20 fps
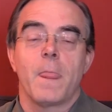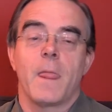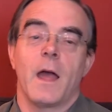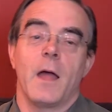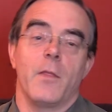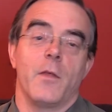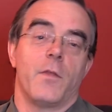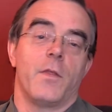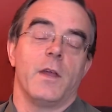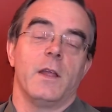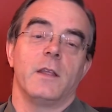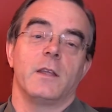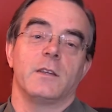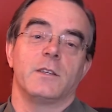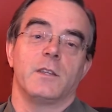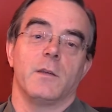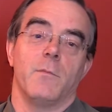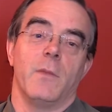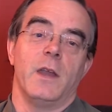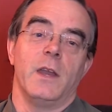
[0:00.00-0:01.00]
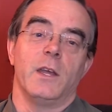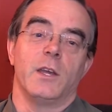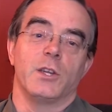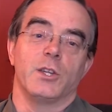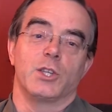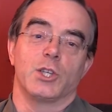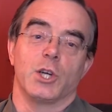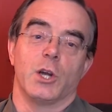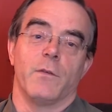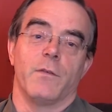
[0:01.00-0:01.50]
And the thing is that many
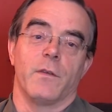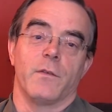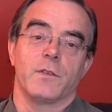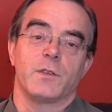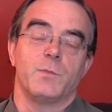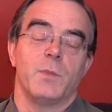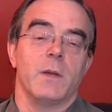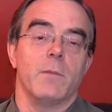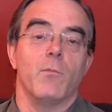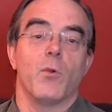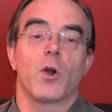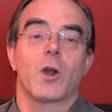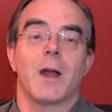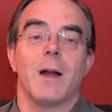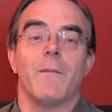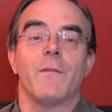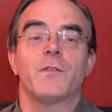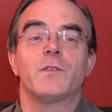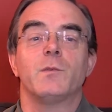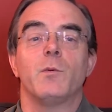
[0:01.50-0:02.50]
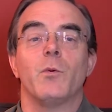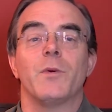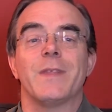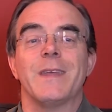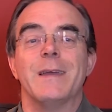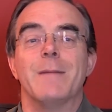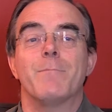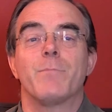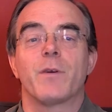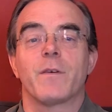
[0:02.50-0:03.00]
conservatives, being more comfortable
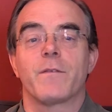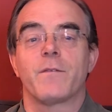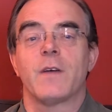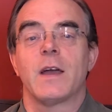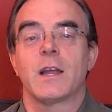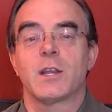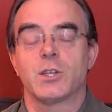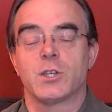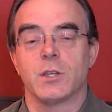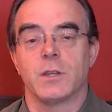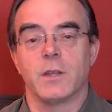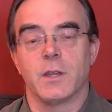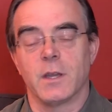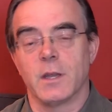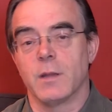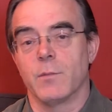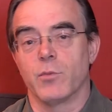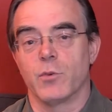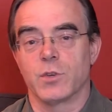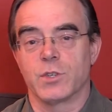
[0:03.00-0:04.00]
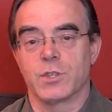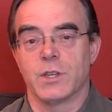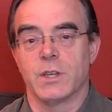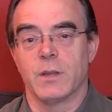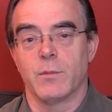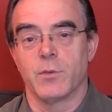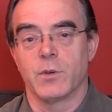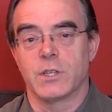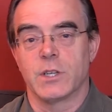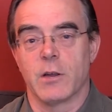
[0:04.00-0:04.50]
with imperfection than liberals and
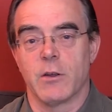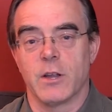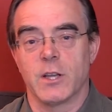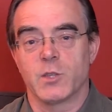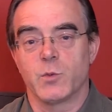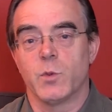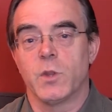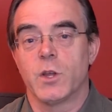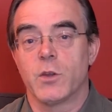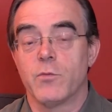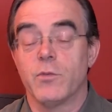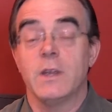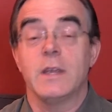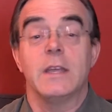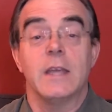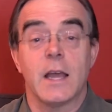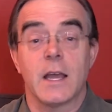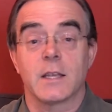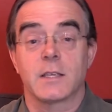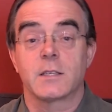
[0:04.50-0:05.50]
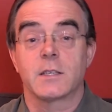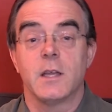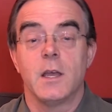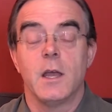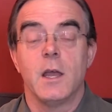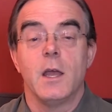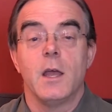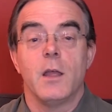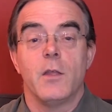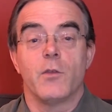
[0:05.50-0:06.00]
libertarians, will agree, yes,
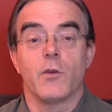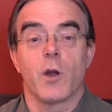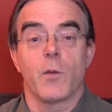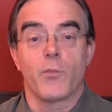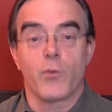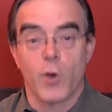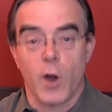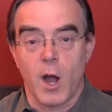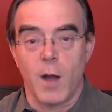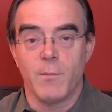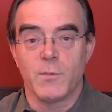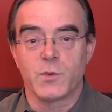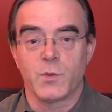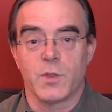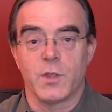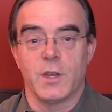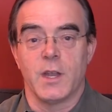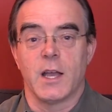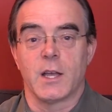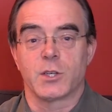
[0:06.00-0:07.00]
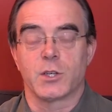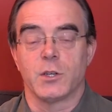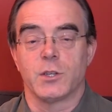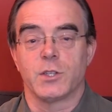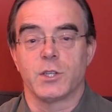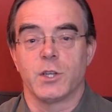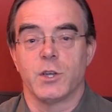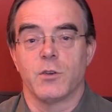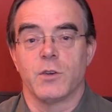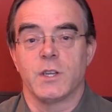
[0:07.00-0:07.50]
there are problems with the national
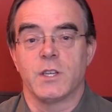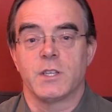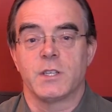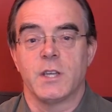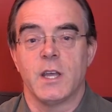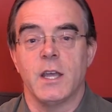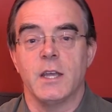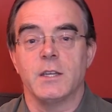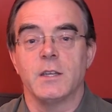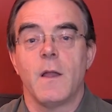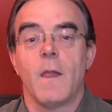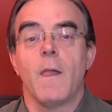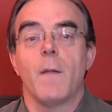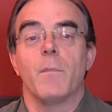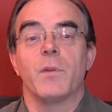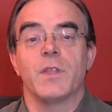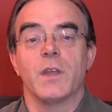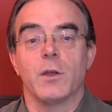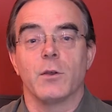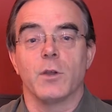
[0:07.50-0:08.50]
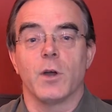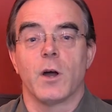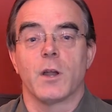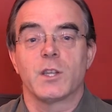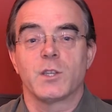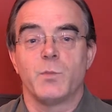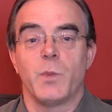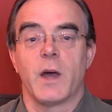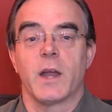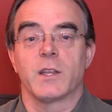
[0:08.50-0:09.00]
security state, but they are not
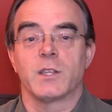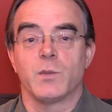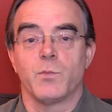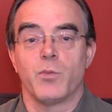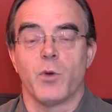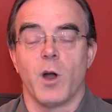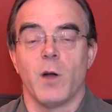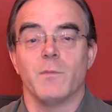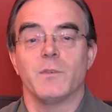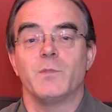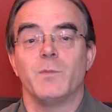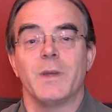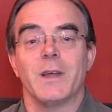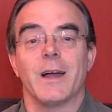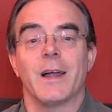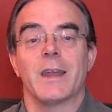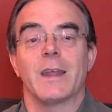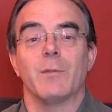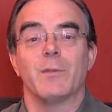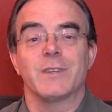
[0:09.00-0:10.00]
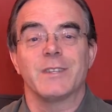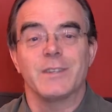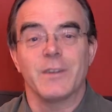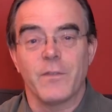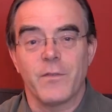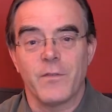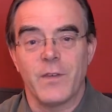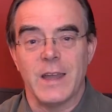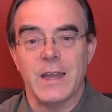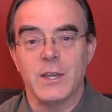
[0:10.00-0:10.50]
as bad as the problems of being unable to
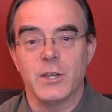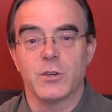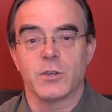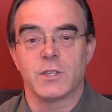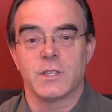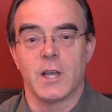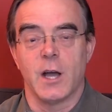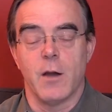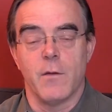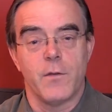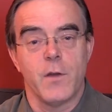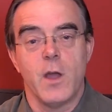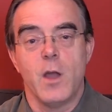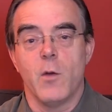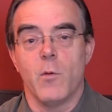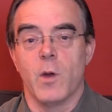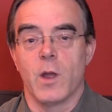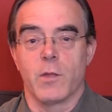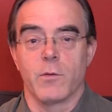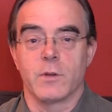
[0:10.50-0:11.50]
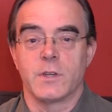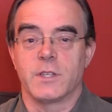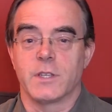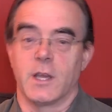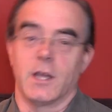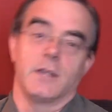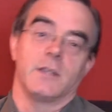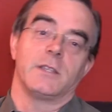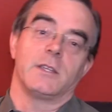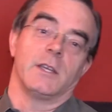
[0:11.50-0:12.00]
defend yourself, whether it's
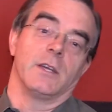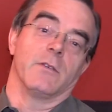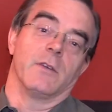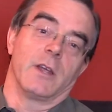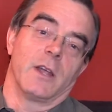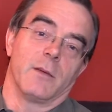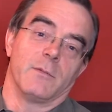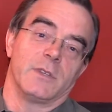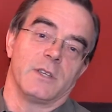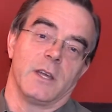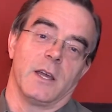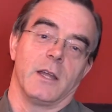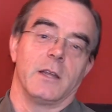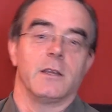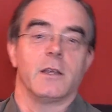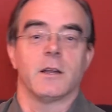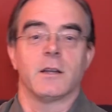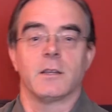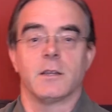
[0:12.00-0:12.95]
against, here he comes again,